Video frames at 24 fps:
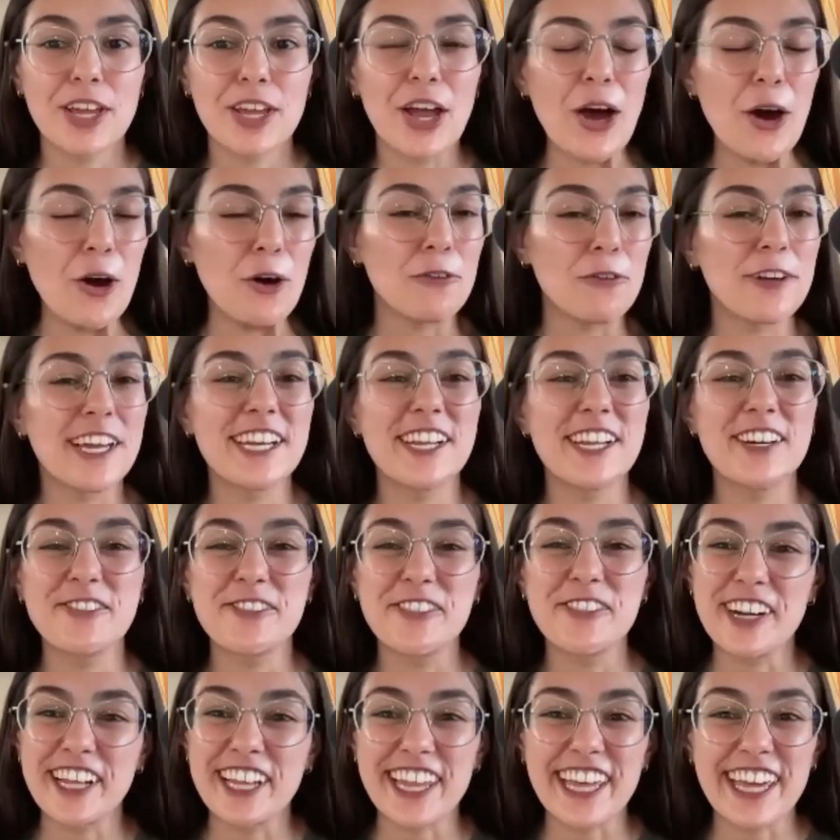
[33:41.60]
COVID
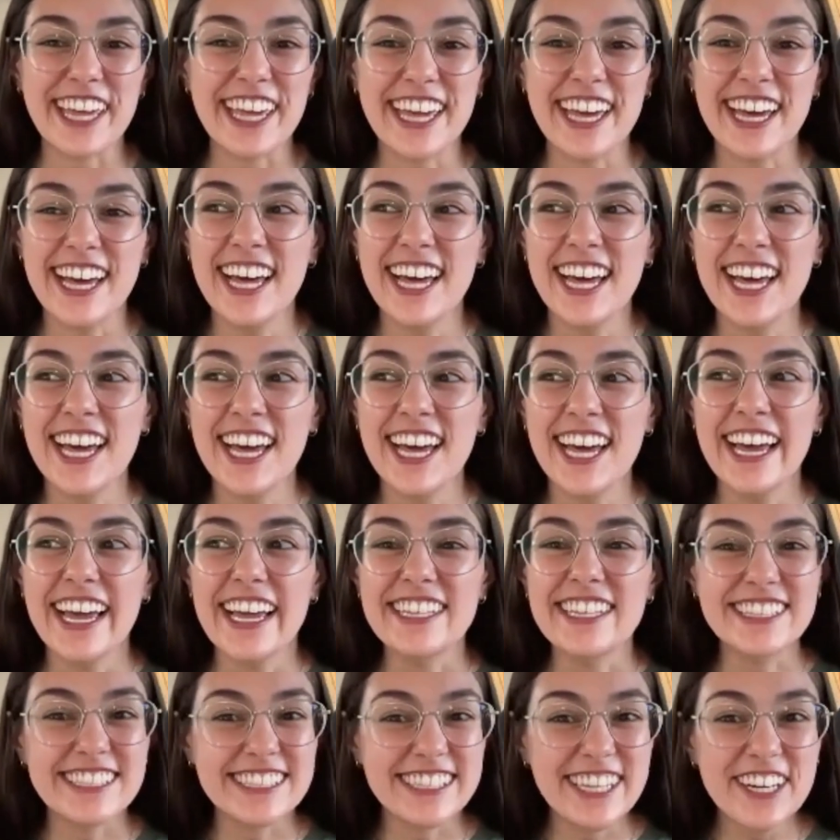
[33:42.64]
really
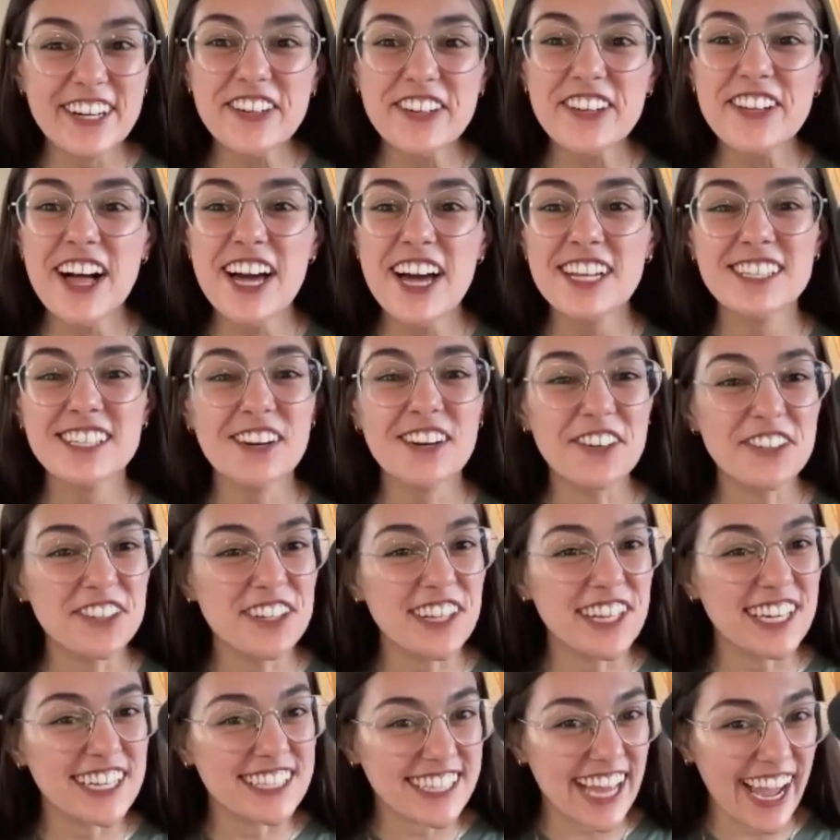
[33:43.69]
instilled a lot of social
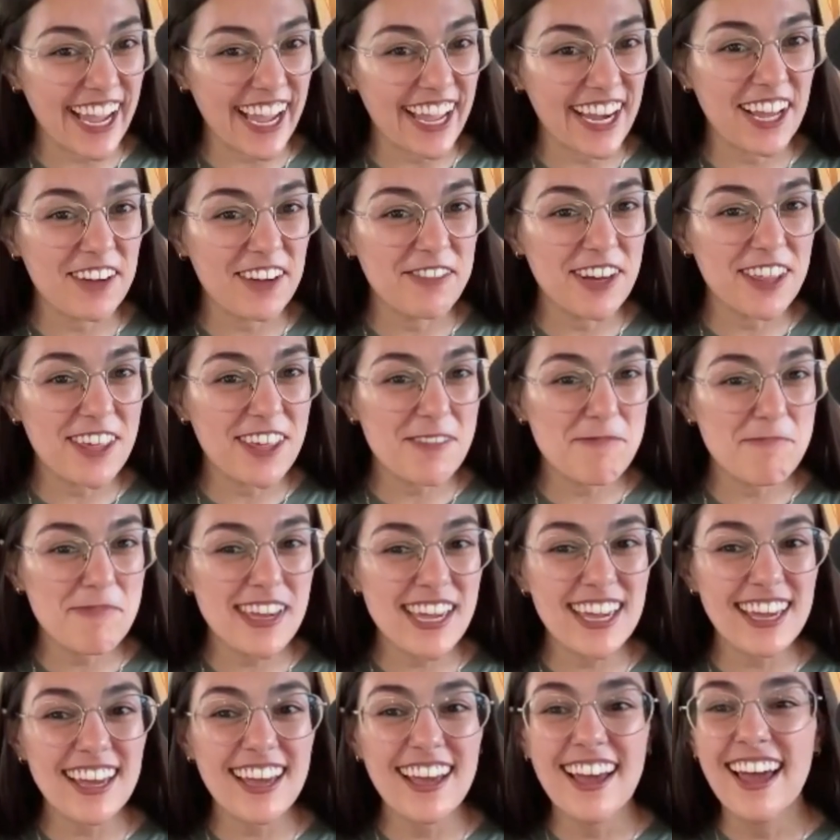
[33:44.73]
anxiety within
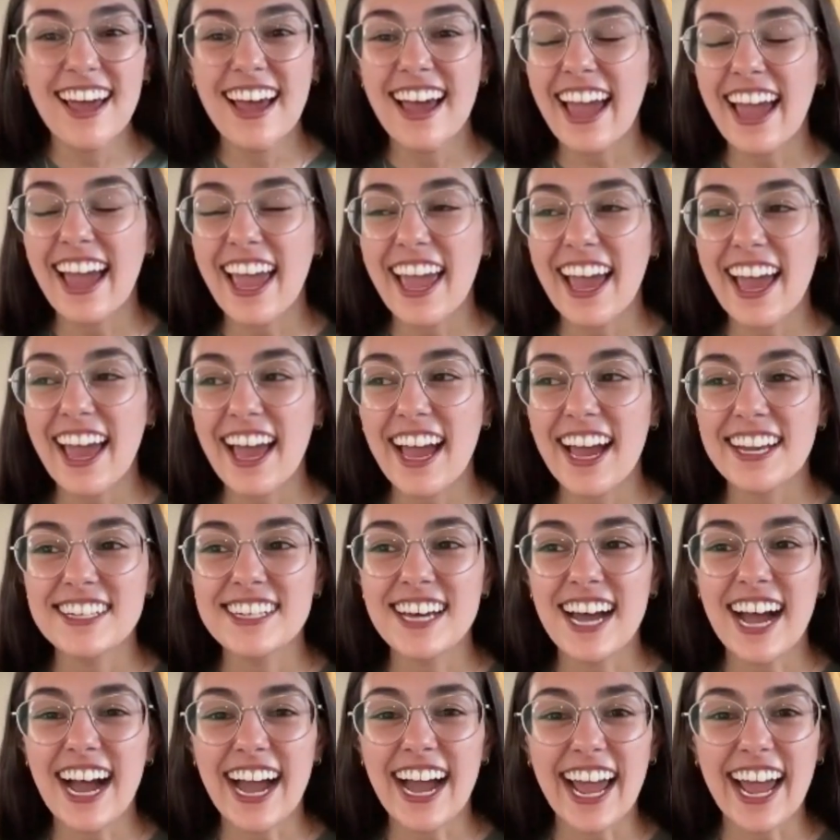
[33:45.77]
me. And
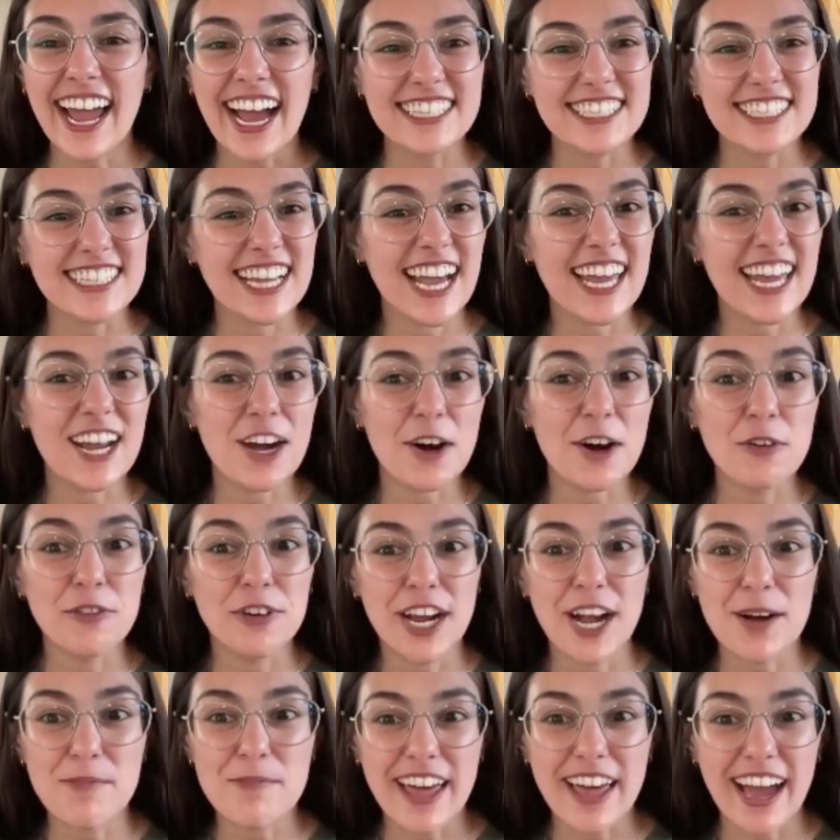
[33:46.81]
I had to kind of
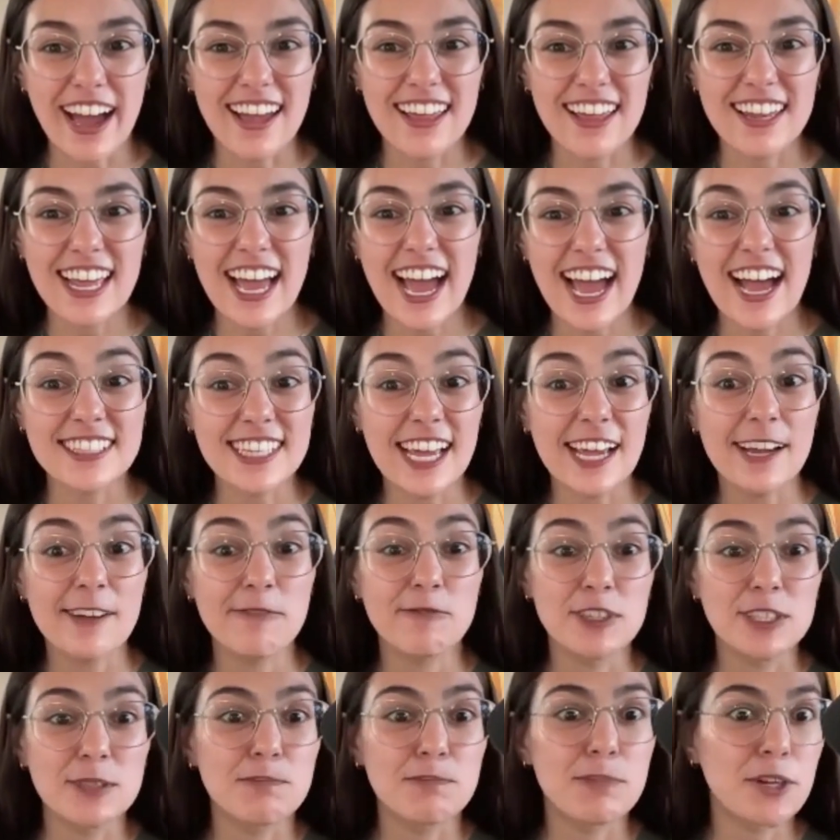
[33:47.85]
overcome that as I
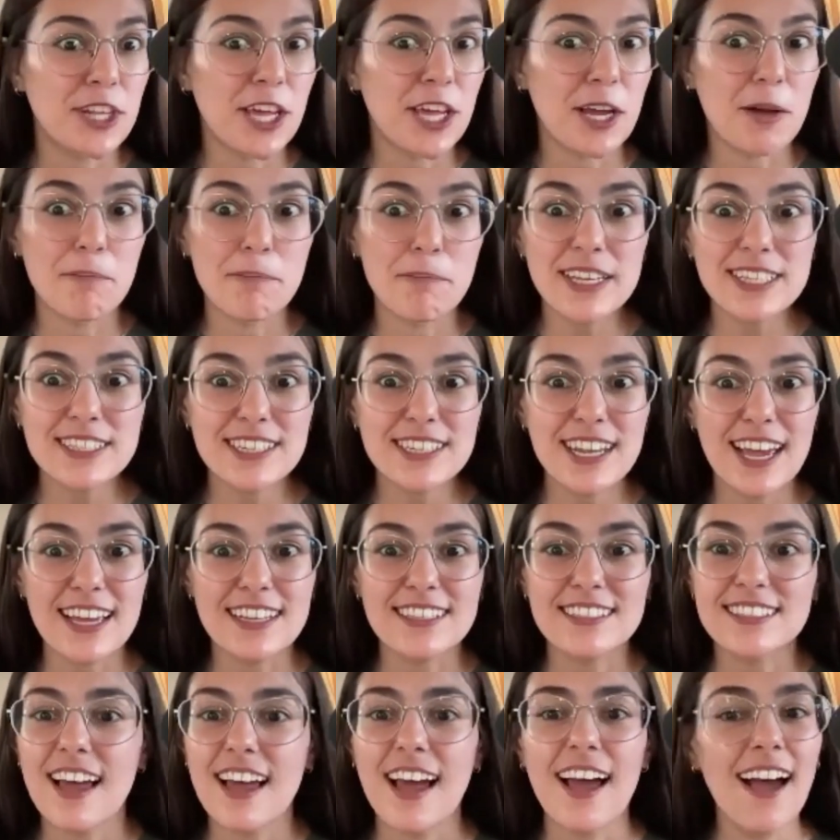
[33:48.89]
was building a business.